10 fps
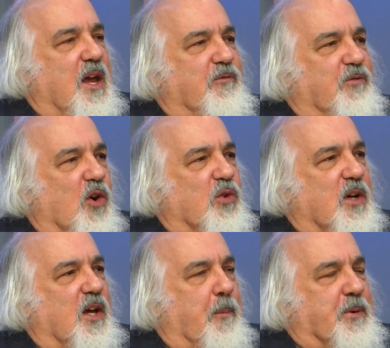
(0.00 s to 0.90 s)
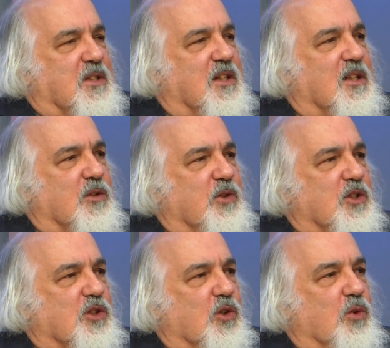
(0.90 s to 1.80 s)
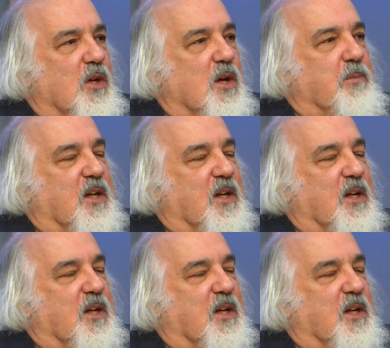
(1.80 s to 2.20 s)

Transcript: a vote on a particular issue,